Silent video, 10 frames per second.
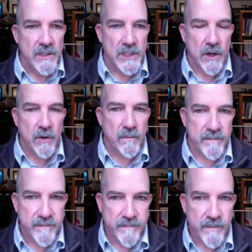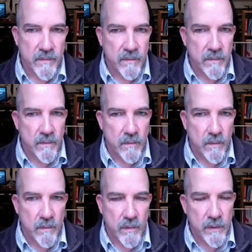So
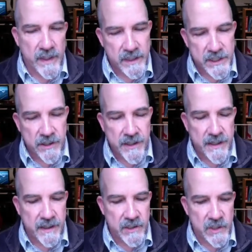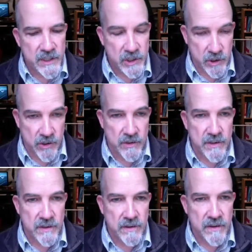the military is concerned
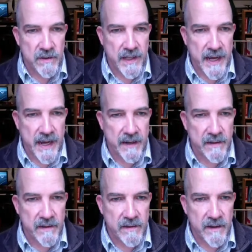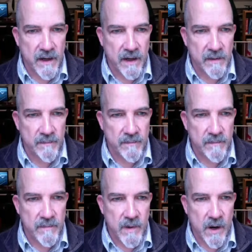that
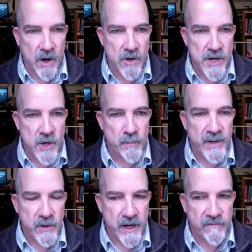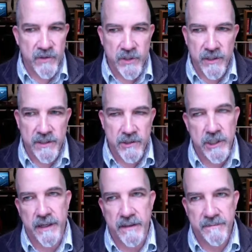our near peer adversaries,
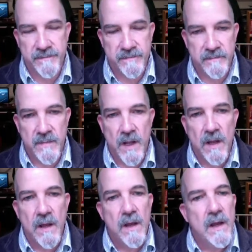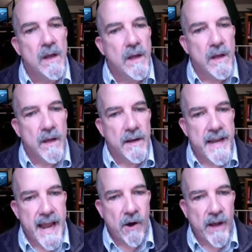China,
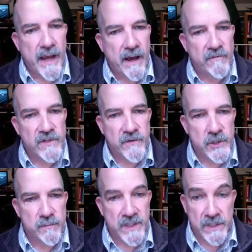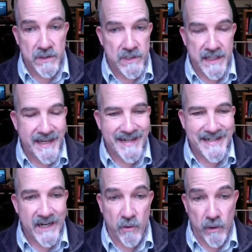now have sufficient missiles that they can
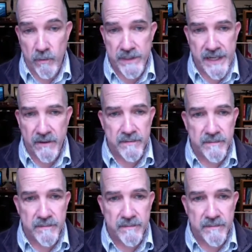take our runways out.